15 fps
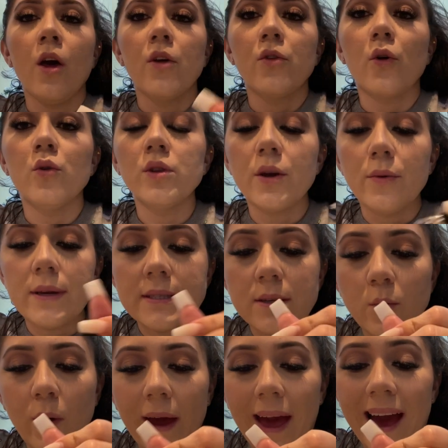The only
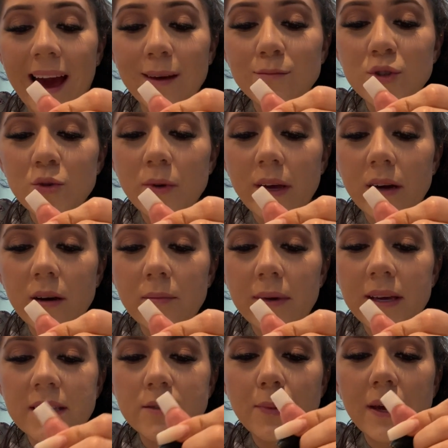reason why I'm doing them
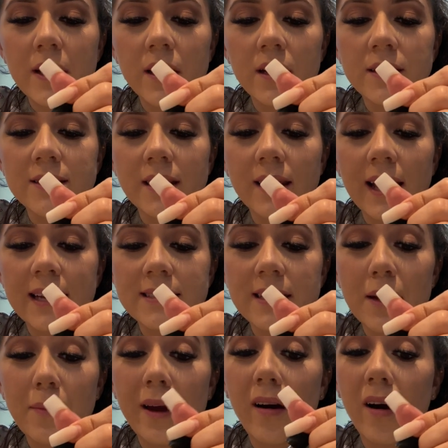is because last
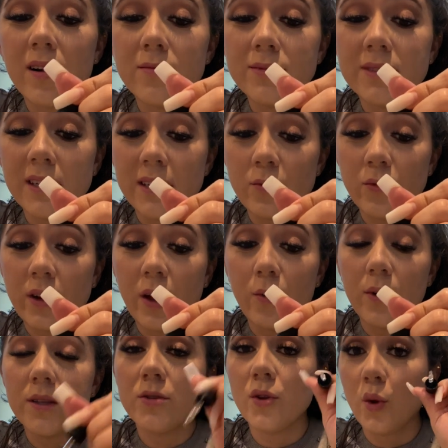time I got them done when I
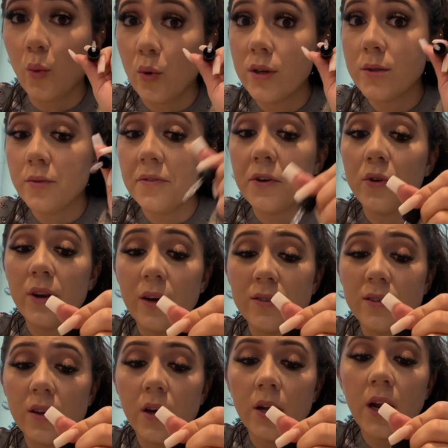went to the worst reviewed nail
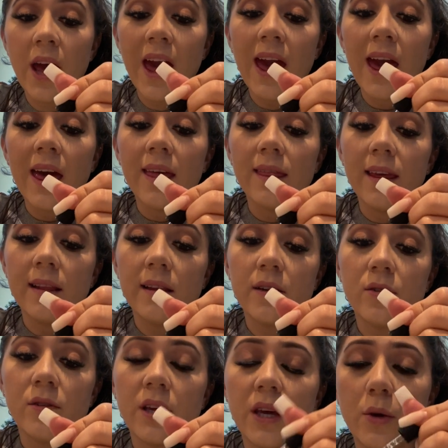salon, they
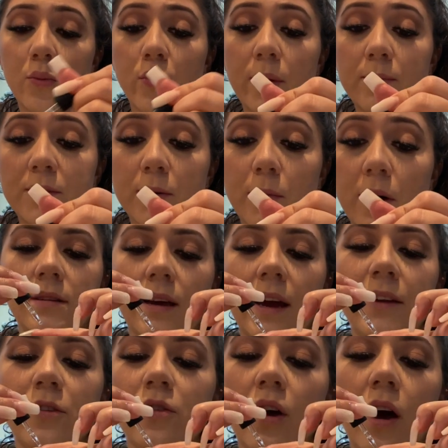literally ripped them off. I
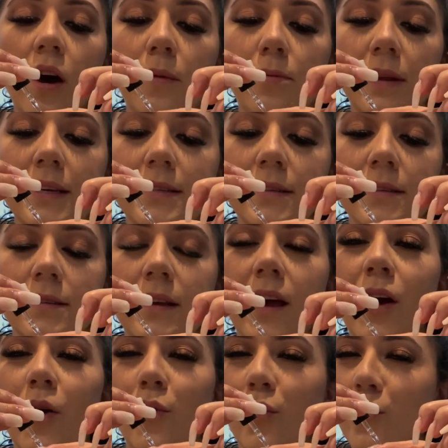know not all places
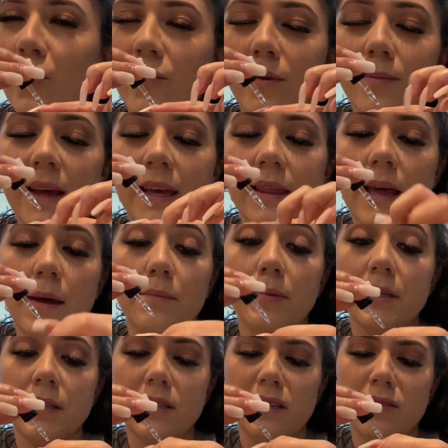remove them like that,
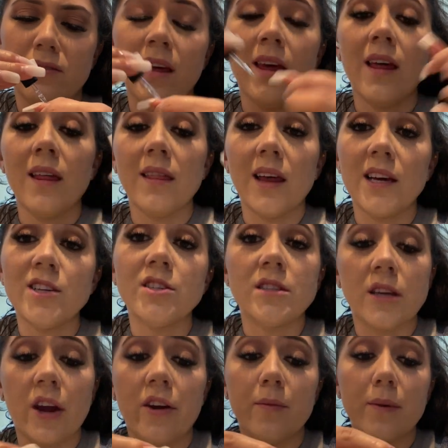but still, that just
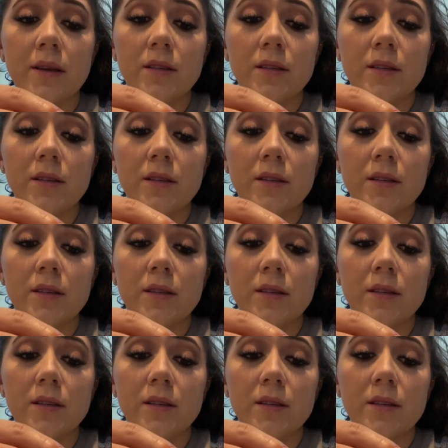scared me.